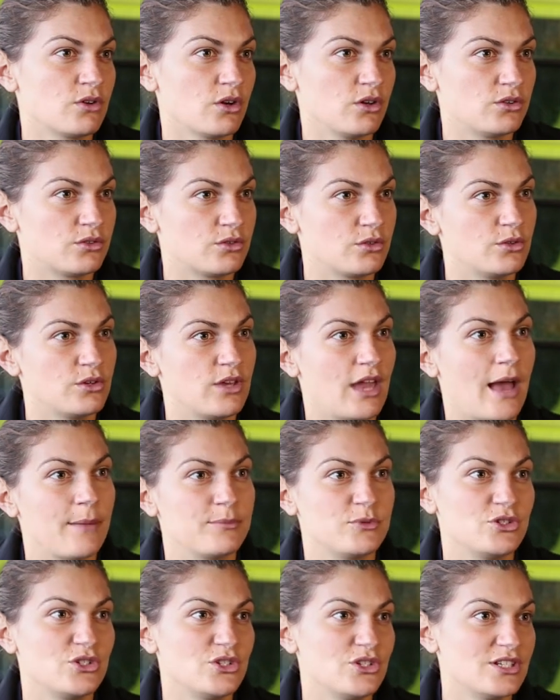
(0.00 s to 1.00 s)
go through all your
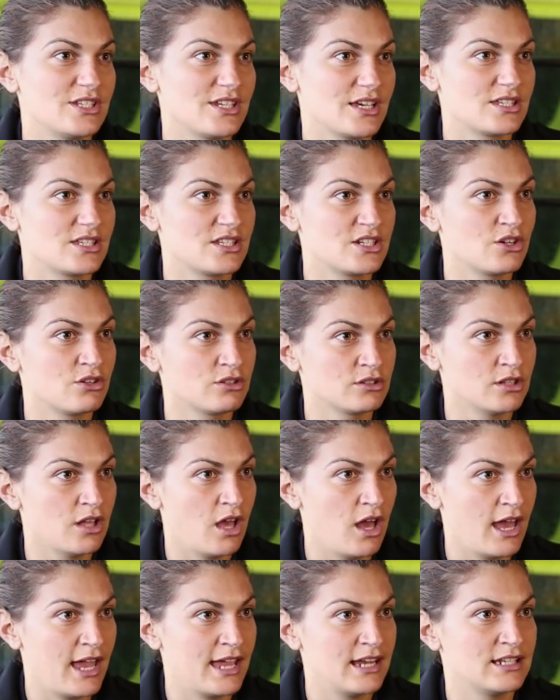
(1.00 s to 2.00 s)
aptitude testing
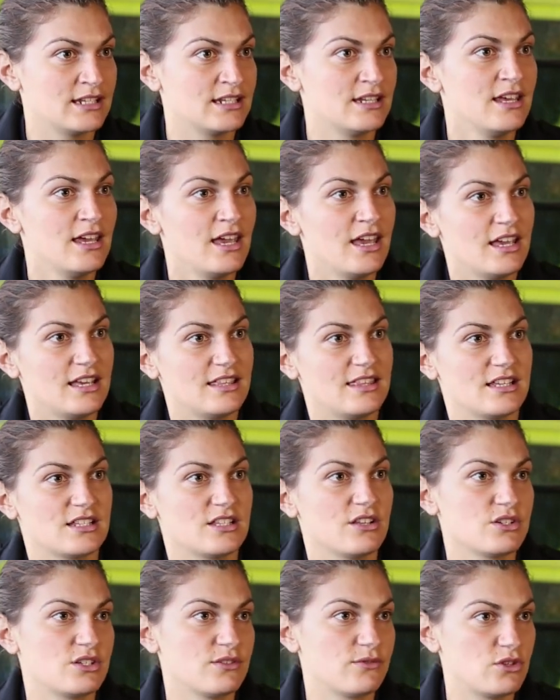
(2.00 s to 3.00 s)
online, and there's
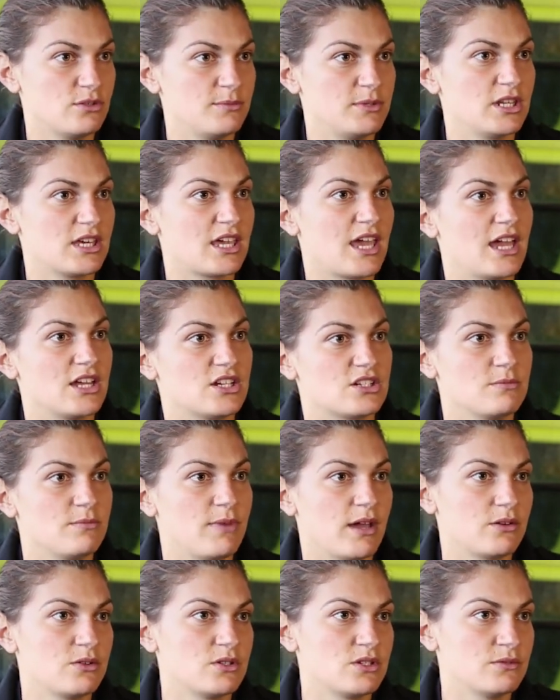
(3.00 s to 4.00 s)
lots of communication
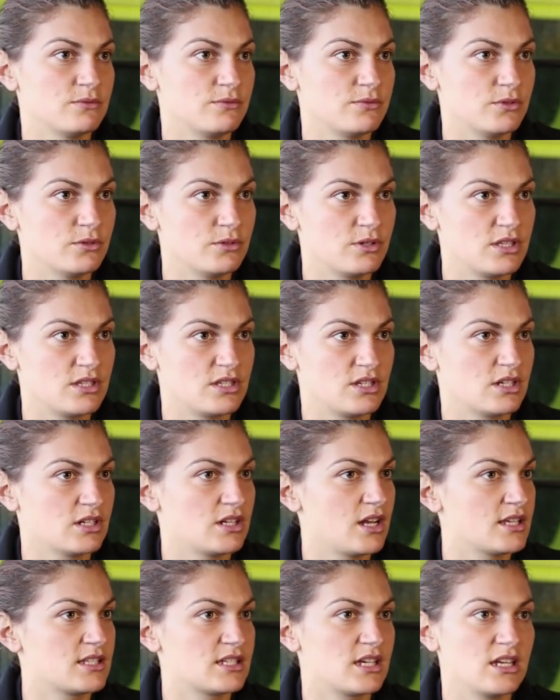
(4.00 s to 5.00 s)
backwards and forwards. You can
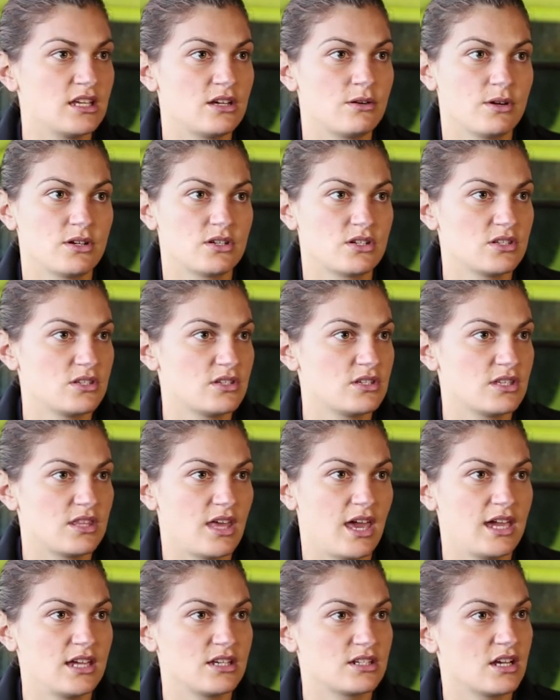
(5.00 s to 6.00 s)
ask any questions to
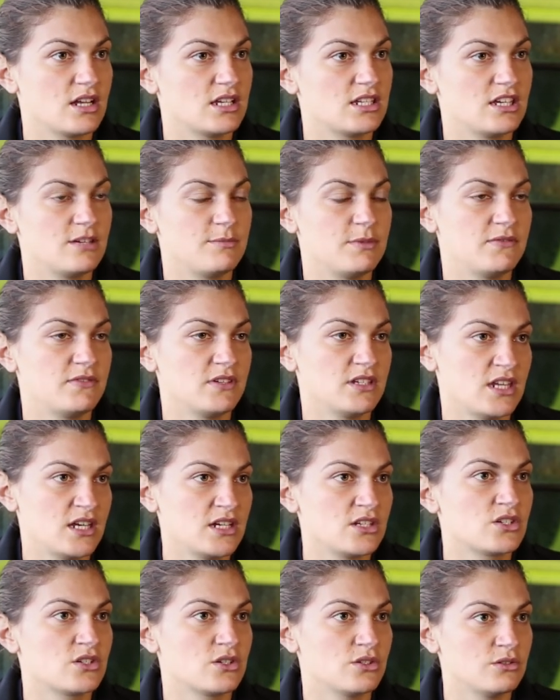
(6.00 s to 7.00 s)
the HR team if you
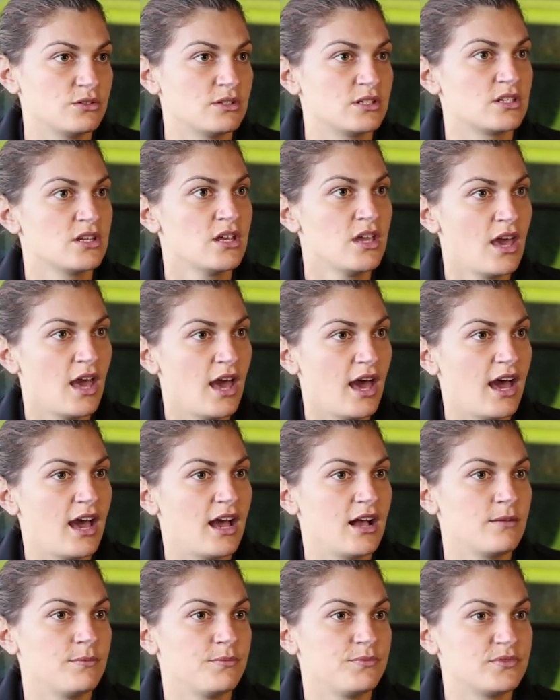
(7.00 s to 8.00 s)
need to,
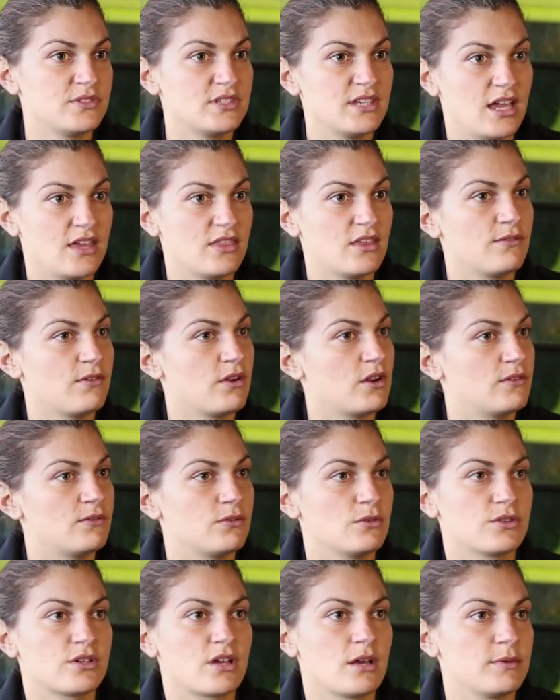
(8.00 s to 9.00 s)
and yeah, they're very
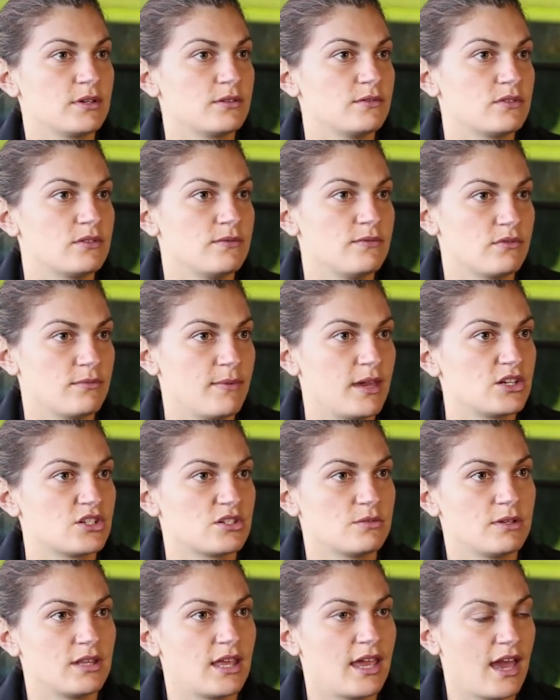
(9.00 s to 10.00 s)
forthcoming with
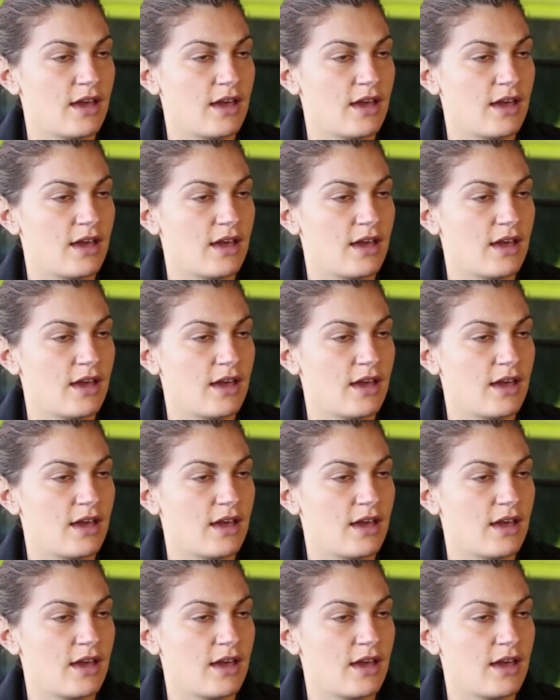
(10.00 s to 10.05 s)
information when they